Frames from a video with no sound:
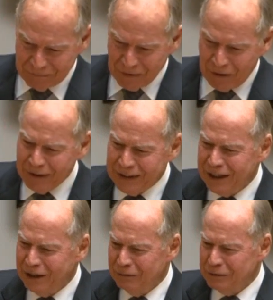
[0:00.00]
high
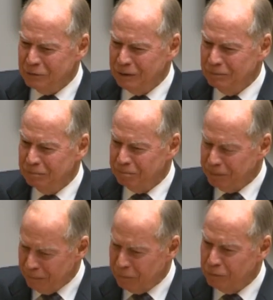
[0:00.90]
care was when
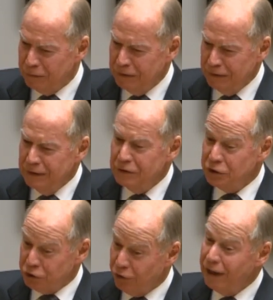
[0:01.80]
people
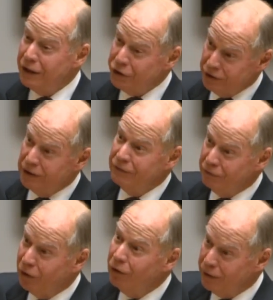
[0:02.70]
strangely lived
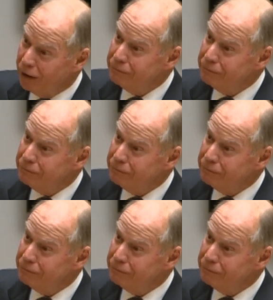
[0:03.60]
longer.